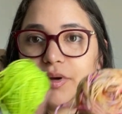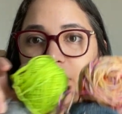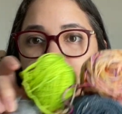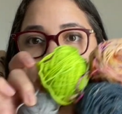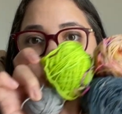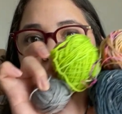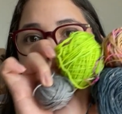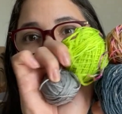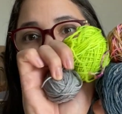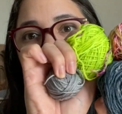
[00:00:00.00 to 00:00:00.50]

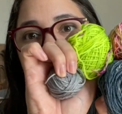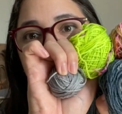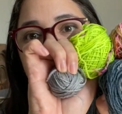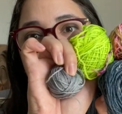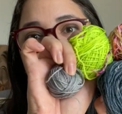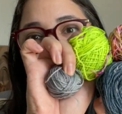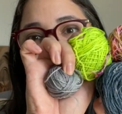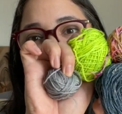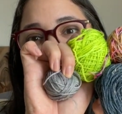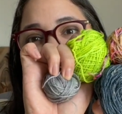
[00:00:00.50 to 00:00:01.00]
all up.
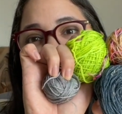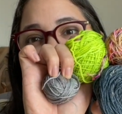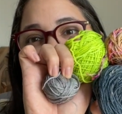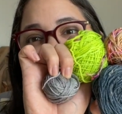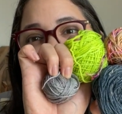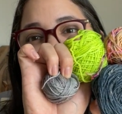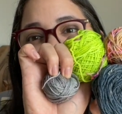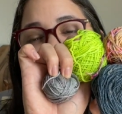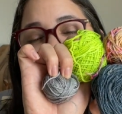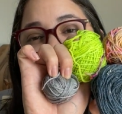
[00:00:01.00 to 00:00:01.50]
This is all
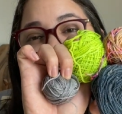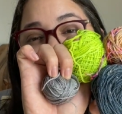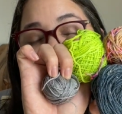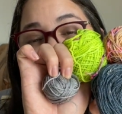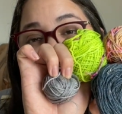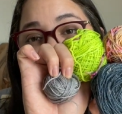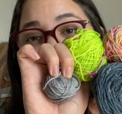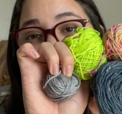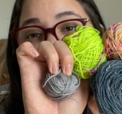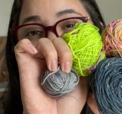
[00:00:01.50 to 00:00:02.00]
I have
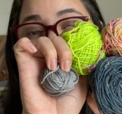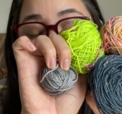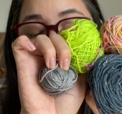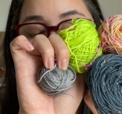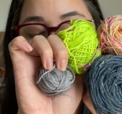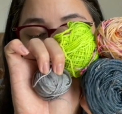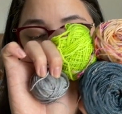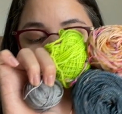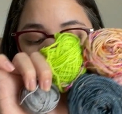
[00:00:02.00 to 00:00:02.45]
left.